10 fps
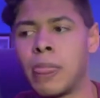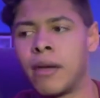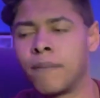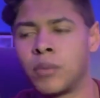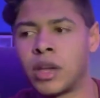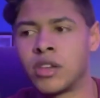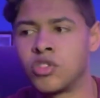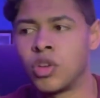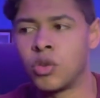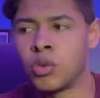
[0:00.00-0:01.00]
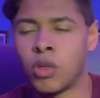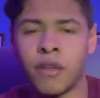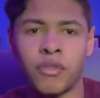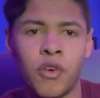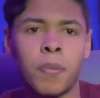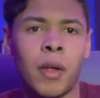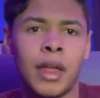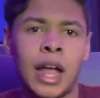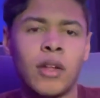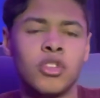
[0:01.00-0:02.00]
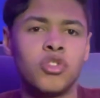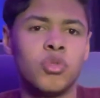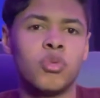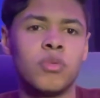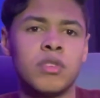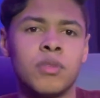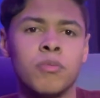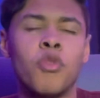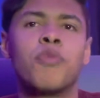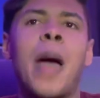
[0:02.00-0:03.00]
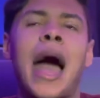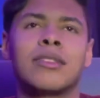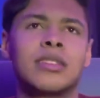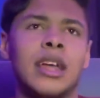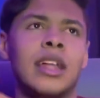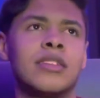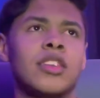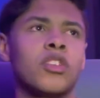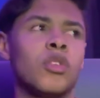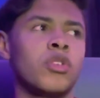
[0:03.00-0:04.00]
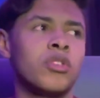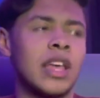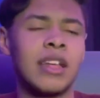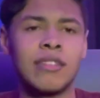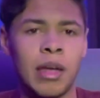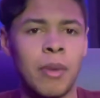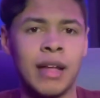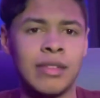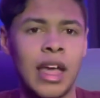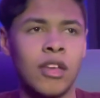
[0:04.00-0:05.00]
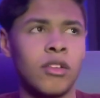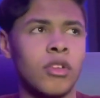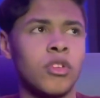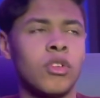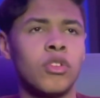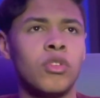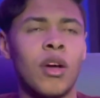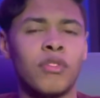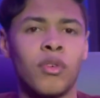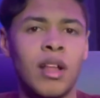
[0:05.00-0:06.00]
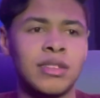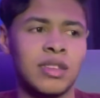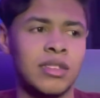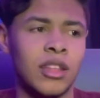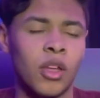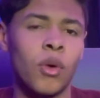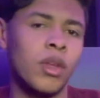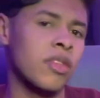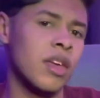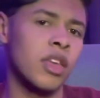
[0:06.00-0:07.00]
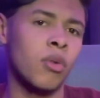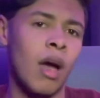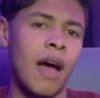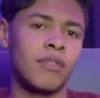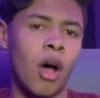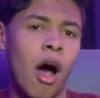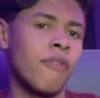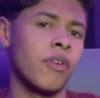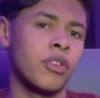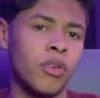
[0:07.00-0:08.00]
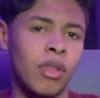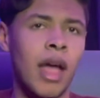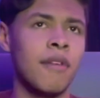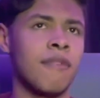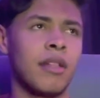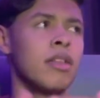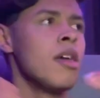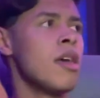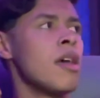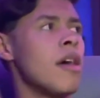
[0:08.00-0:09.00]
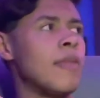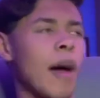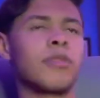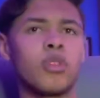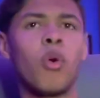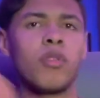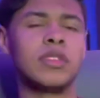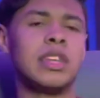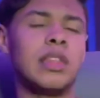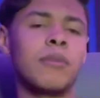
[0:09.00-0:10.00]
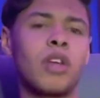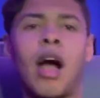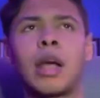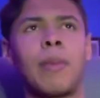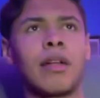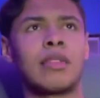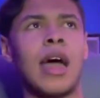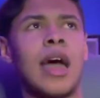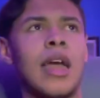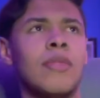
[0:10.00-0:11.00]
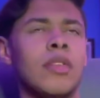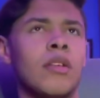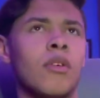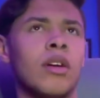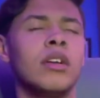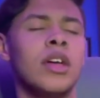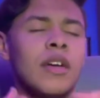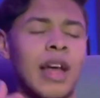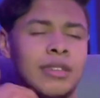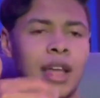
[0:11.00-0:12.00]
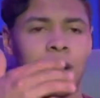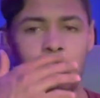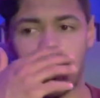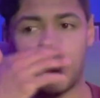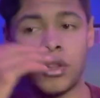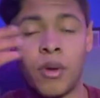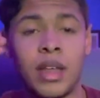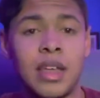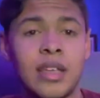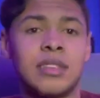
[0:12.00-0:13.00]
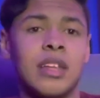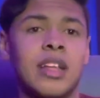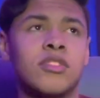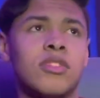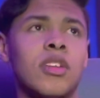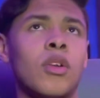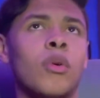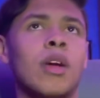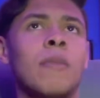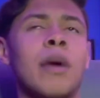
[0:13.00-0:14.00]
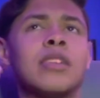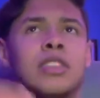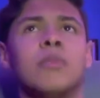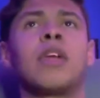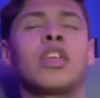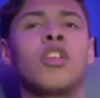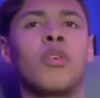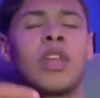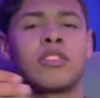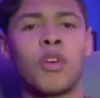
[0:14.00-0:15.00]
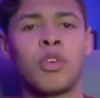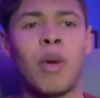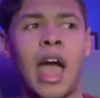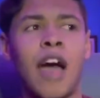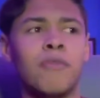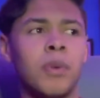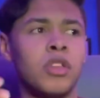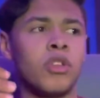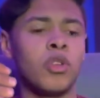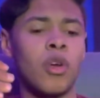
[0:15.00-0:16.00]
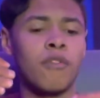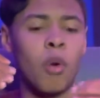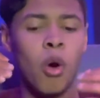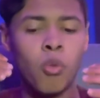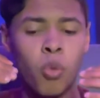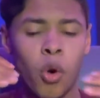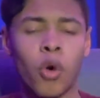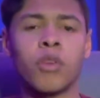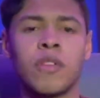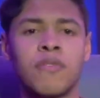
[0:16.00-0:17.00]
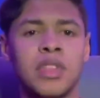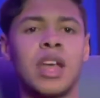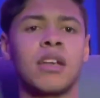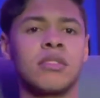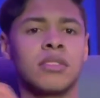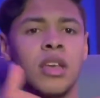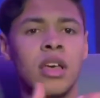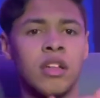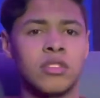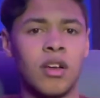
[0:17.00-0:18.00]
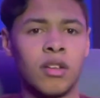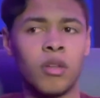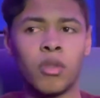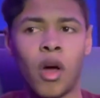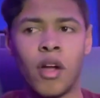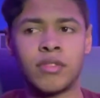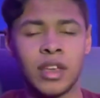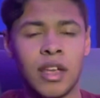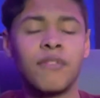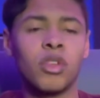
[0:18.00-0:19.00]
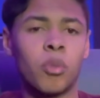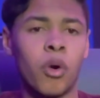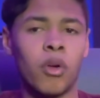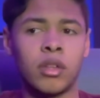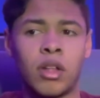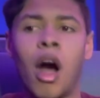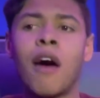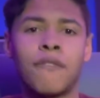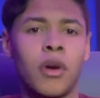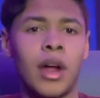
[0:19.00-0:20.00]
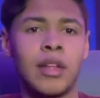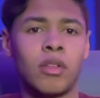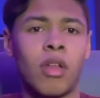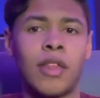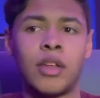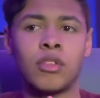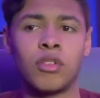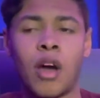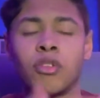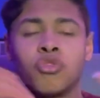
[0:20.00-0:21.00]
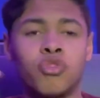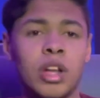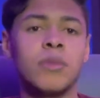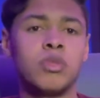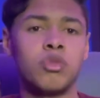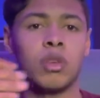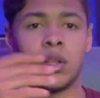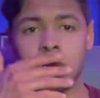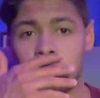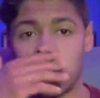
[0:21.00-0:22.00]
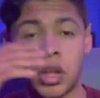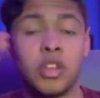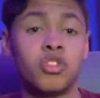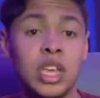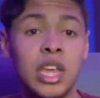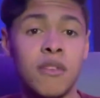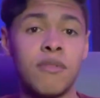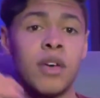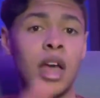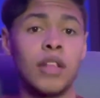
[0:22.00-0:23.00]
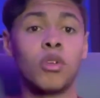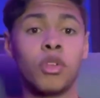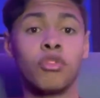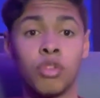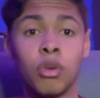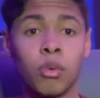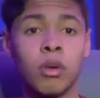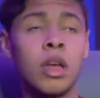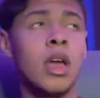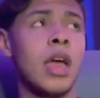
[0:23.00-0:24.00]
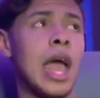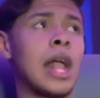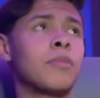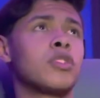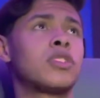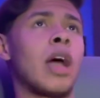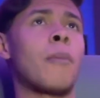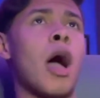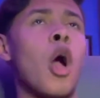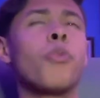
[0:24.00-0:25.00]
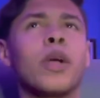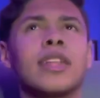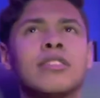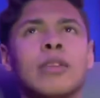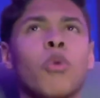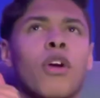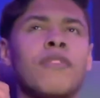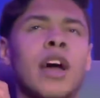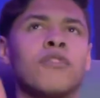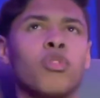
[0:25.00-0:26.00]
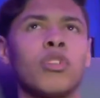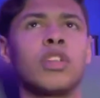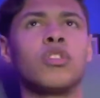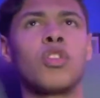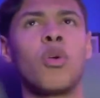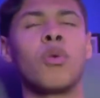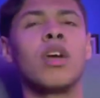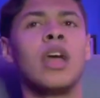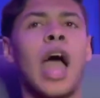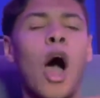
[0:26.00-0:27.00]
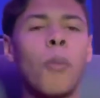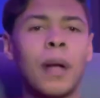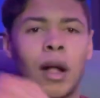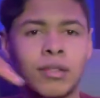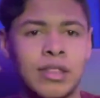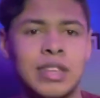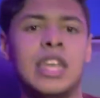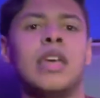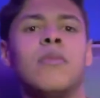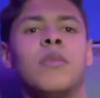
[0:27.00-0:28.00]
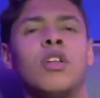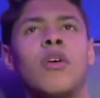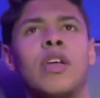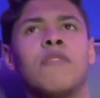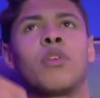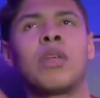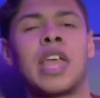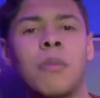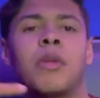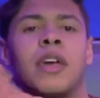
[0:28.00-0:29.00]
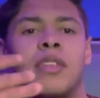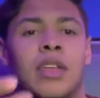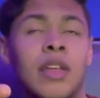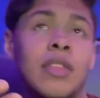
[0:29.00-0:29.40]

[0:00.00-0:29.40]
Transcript: like, cause, you know, you loved football, like, how did you move past it? And he's like, you know, you take it day by day, you know, you know, you have to realize that's not the only thing you have to offer in your life. And, and that was cool to see them talk about that. And, you know, that dynamic of, you know, it isn't, it's, you know, it might seem like, you know, that's all you have, but, you know, you have a, a world of things to, you know, to give to the world and offer, and a lot, and the other dreams you can, you can achieve and you can do. And I'm just, um, I hope we get to see more of that, of Jordan, you know, helping out the team, you know, even though he can't play in the, in,